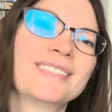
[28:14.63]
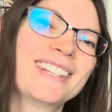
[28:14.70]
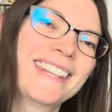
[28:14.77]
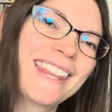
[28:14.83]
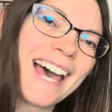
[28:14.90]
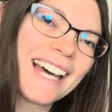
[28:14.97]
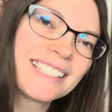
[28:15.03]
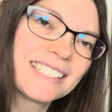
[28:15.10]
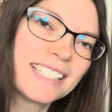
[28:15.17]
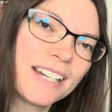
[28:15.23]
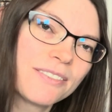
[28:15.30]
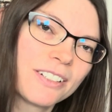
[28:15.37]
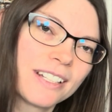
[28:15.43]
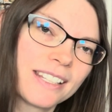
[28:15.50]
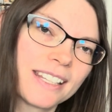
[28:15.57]
That's
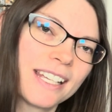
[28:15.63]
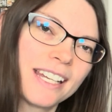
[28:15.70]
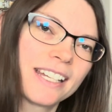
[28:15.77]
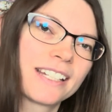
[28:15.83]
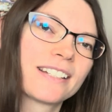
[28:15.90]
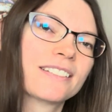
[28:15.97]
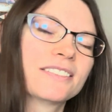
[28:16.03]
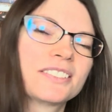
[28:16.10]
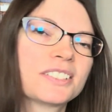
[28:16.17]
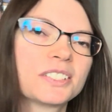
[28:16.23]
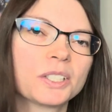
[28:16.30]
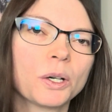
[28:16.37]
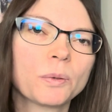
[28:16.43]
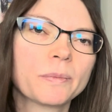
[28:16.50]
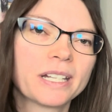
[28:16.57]
everything.
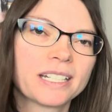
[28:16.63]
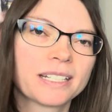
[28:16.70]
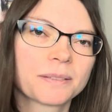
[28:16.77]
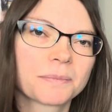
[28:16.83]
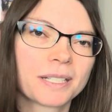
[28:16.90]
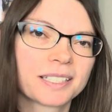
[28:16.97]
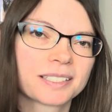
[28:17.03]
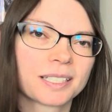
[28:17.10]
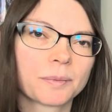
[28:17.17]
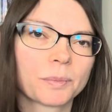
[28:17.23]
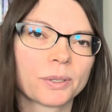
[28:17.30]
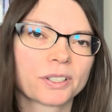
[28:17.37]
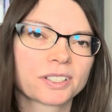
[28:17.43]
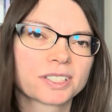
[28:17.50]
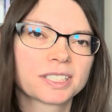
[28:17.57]
So many amazing
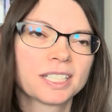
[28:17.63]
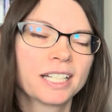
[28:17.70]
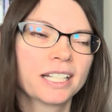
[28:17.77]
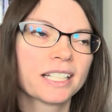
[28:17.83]
books.